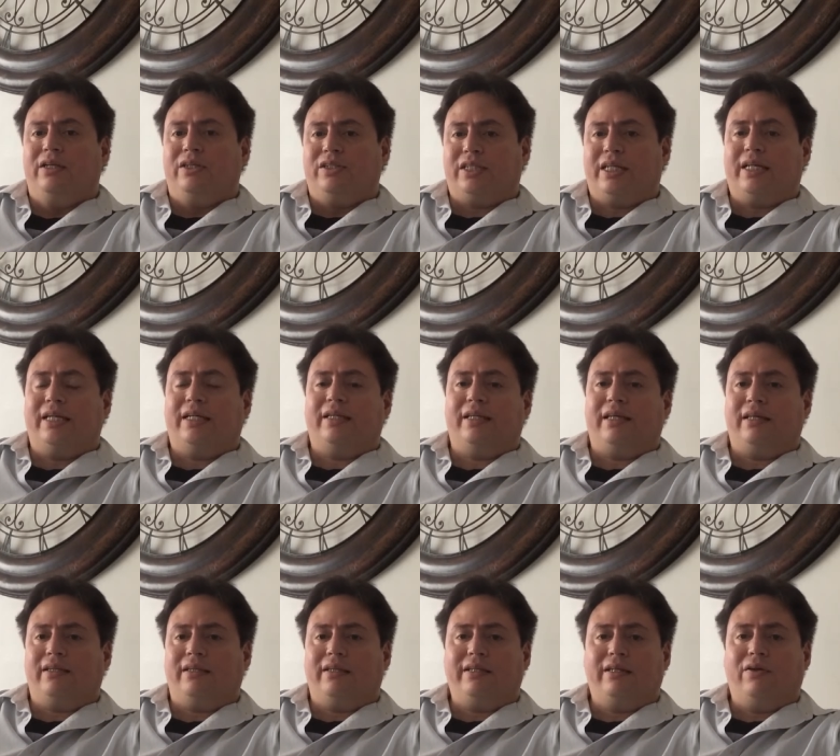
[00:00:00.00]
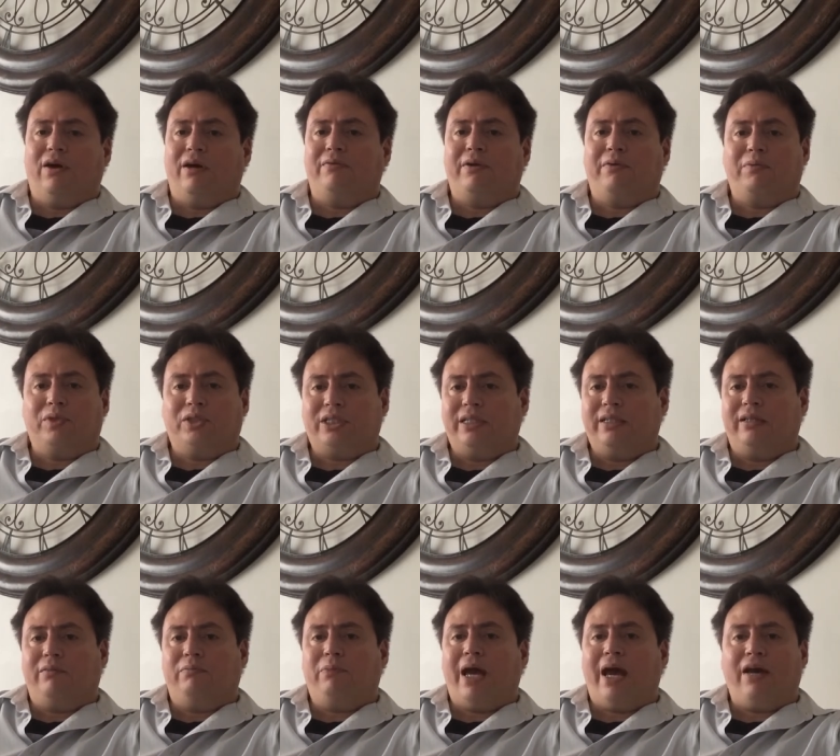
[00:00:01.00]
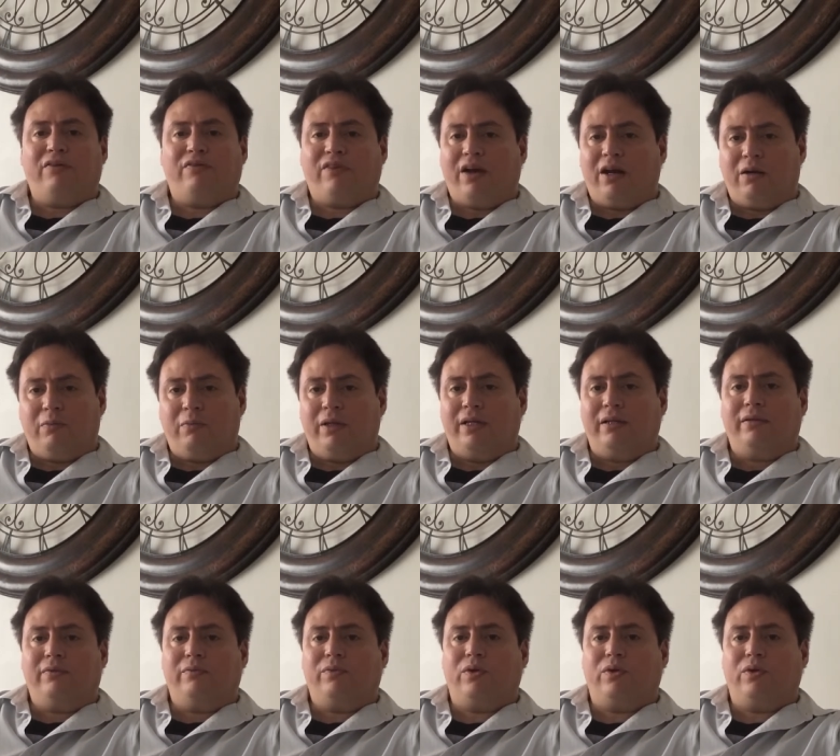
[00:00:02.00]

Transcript: saying that, you know, I've never seen a bad fireman.